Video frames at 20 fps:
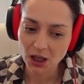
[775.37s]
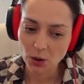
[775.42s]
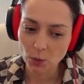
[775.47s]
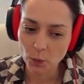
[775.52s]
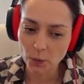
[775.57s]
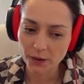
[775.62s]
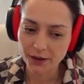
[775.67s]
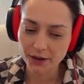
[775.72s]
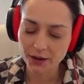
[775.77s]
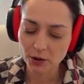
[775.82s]

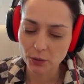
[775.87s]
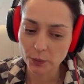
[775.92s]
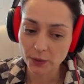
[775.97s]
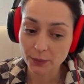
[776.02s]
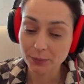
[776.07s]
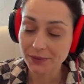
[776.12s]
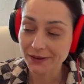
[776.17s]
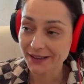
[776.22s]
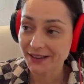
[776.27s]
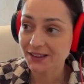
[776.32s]
where we
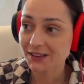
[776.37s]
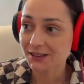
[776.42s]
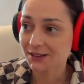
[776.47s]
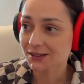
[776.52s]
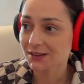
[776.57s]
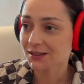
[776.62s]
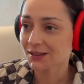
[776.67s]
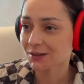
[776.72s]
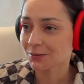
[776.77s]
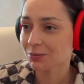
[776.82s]

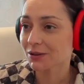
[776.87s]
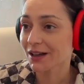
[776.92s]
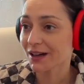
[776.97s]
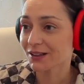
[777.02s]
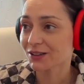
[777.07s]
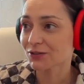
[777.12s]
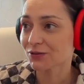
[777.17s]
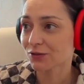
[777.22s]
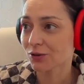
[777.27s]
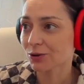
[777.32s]
played uh,
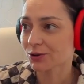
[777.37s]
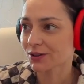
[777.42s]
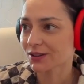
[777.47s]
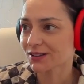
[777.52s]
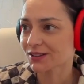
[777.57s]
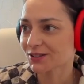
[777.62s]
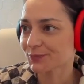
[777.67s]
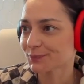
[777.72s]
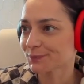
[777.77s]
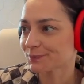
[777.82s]

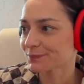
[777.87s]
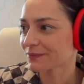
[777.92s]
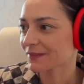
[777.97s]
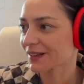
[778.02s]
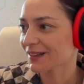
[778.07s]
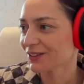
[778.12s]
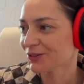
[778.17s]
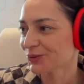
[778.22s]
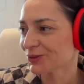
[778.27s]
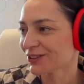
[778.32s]
blindfolded.
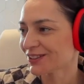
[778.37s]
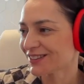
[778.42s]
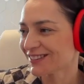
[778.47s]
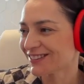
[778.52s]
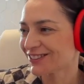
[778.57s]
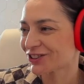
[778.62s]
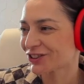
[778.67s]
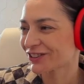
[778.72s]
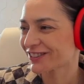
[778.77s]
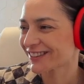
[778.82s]
It was an
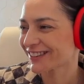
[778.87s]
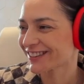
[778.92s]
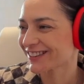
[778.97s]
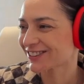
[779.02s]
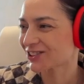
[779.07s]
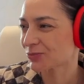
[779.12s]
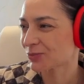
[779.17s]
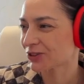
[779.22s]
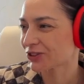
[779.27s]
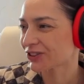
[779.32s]
interesting
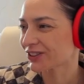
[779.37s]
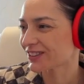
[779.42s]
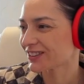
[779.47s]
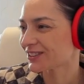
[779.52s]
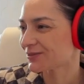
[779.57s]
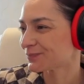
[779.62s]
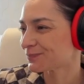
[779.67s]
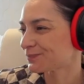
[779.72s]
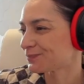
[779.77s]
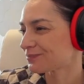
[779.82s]
experience.